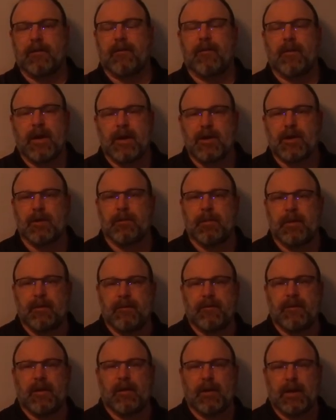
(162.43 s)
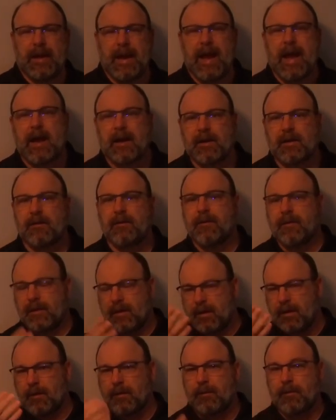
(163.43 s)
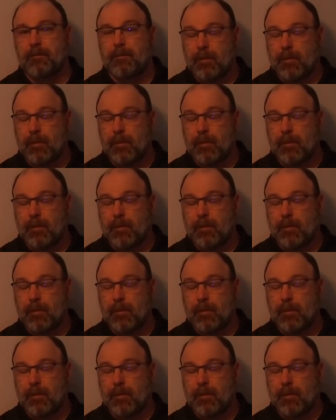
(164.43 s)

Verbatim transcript: French have been fairly active, uh,